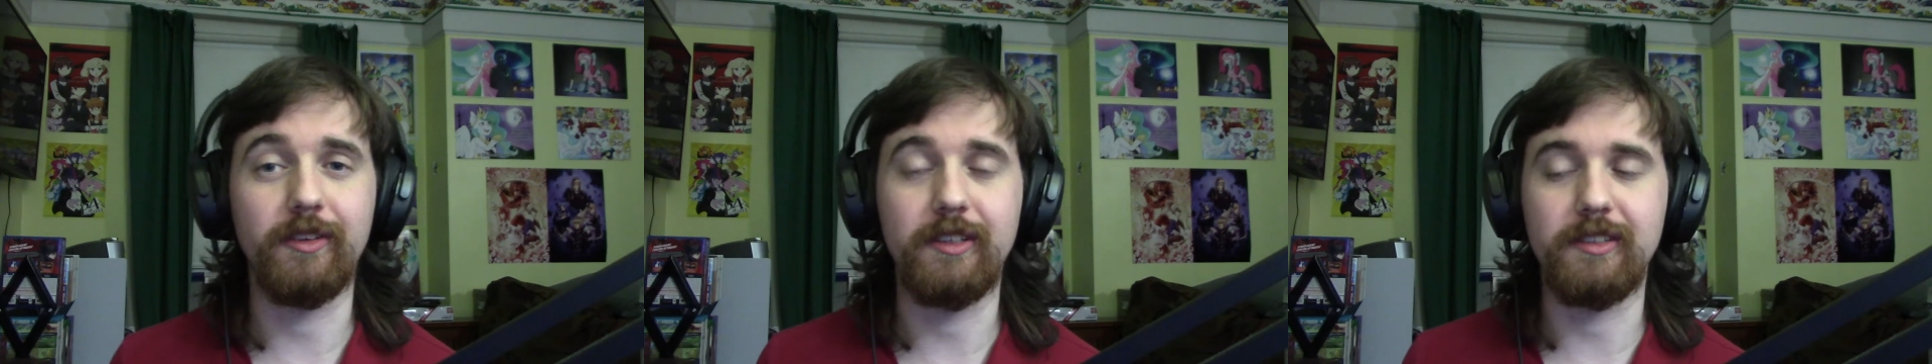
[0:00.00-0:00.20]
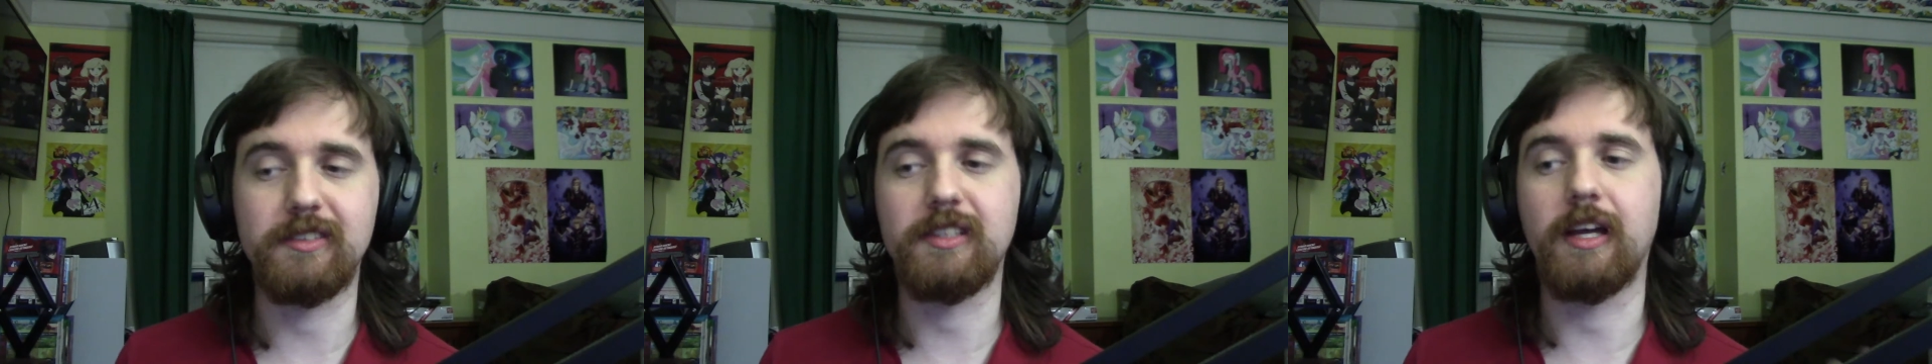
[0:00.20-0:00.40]

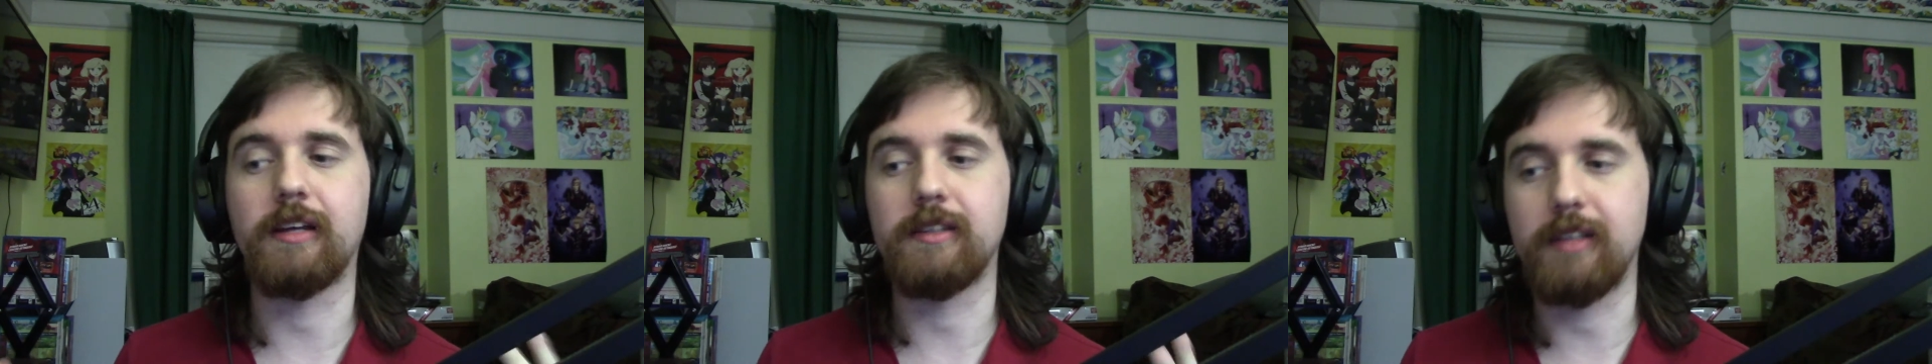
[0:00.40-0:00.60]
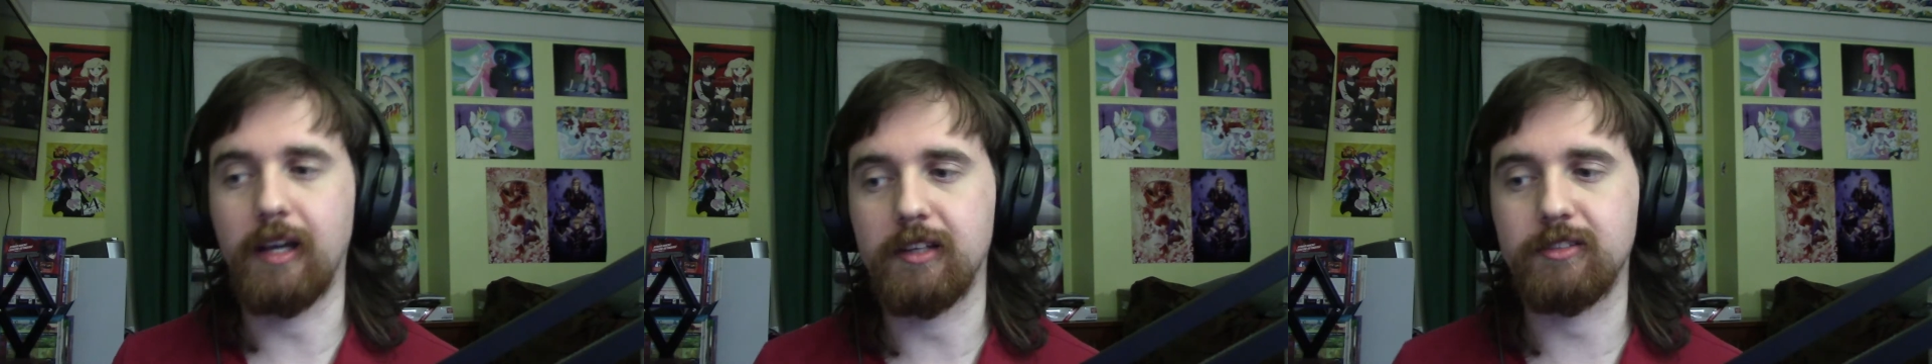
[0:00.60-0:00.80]
is that
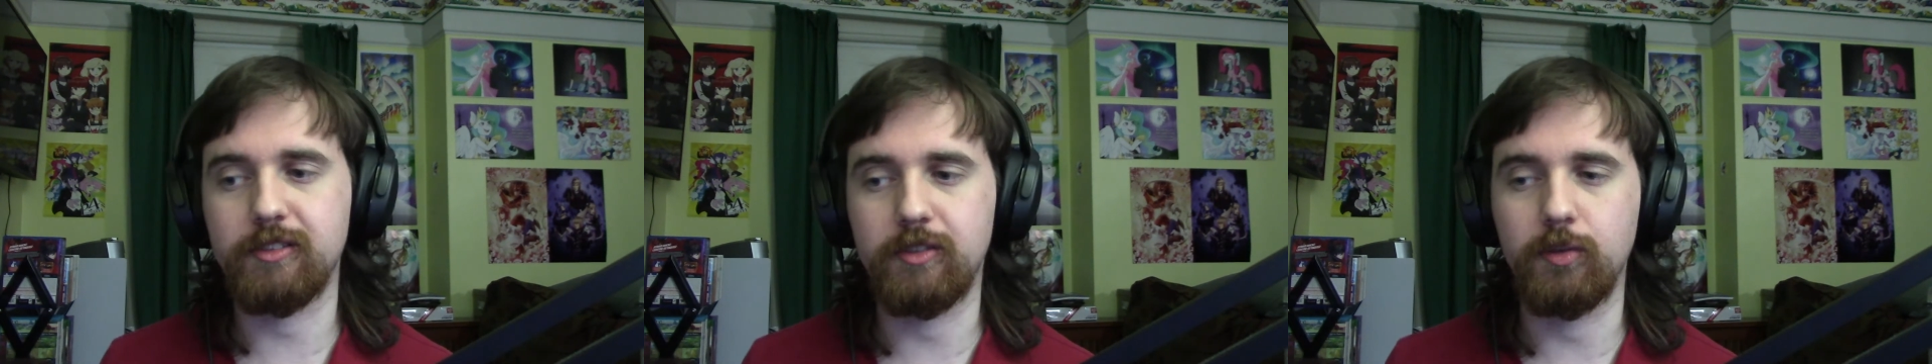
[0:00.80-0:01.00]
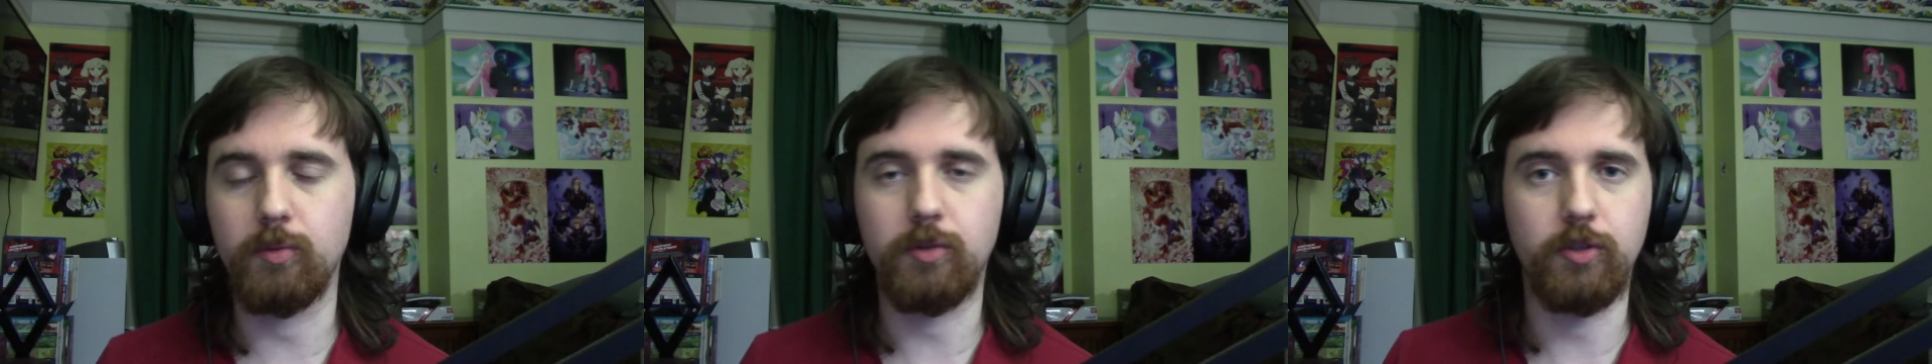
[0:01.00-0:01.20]
yes,
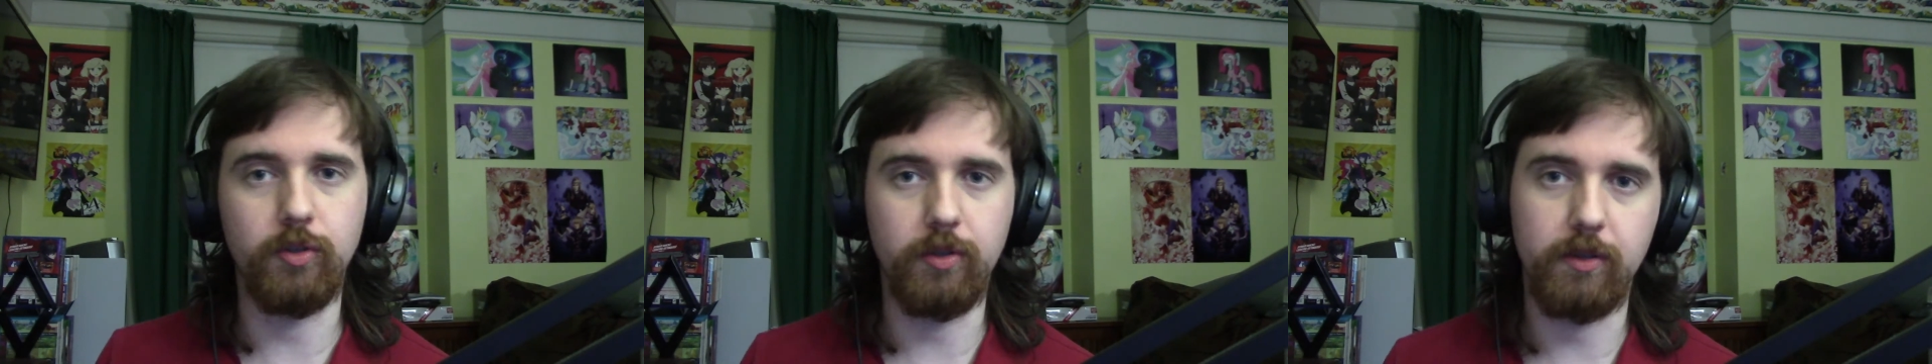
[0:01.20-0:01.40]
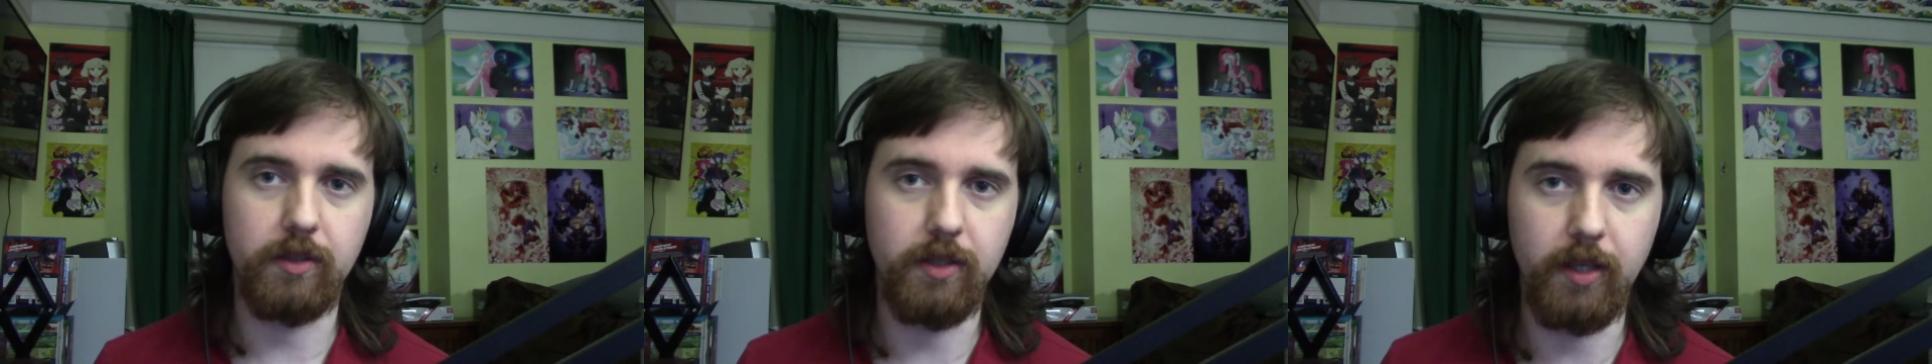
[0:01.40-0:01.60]
you
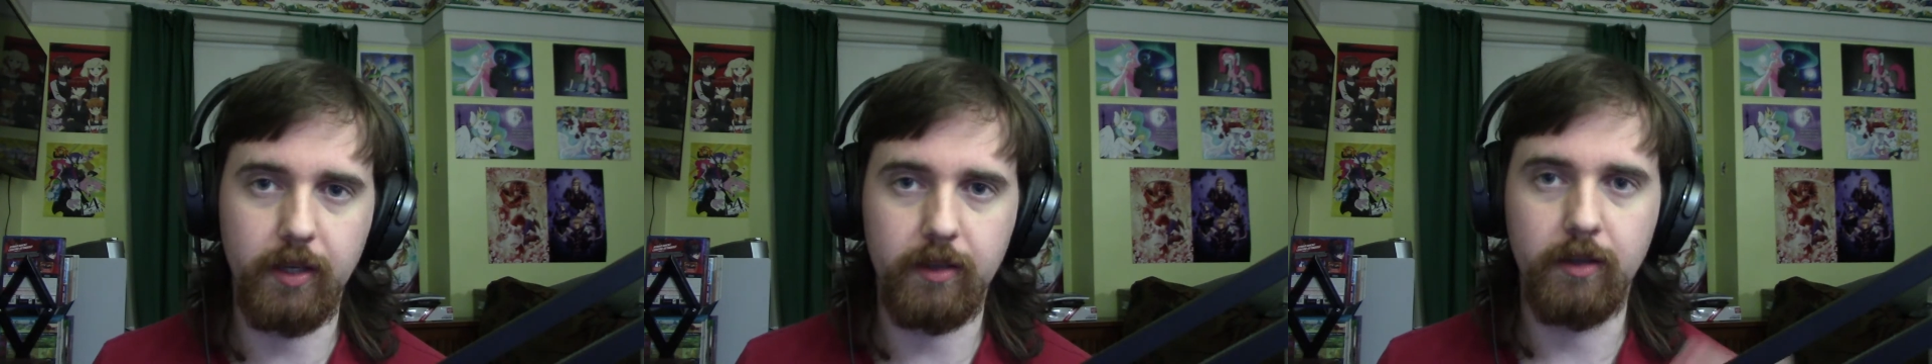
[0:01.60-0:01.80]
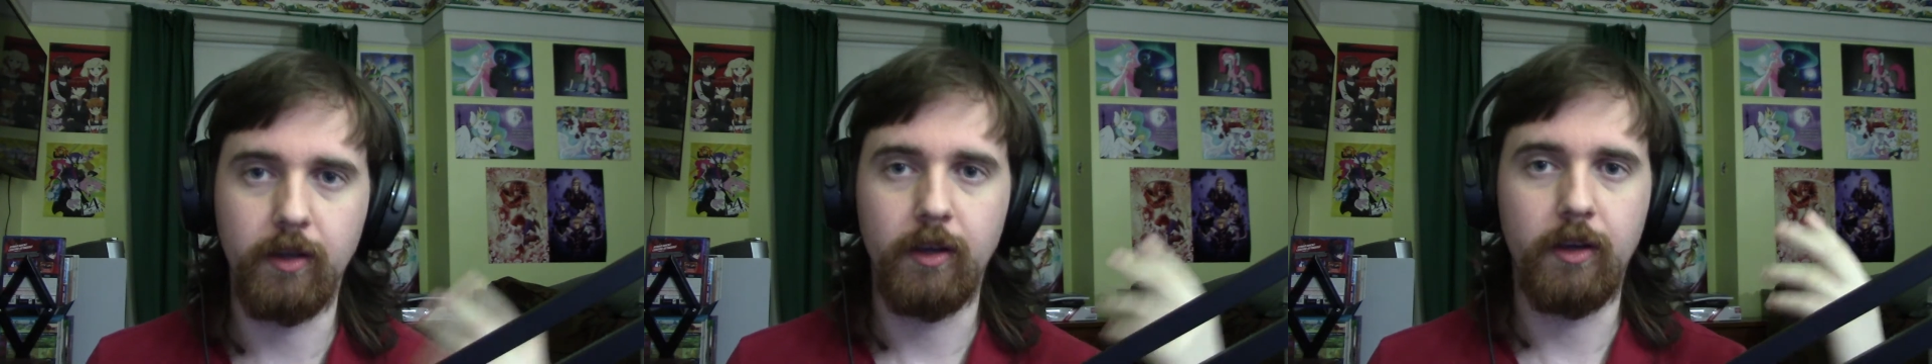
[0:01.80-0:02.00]
could get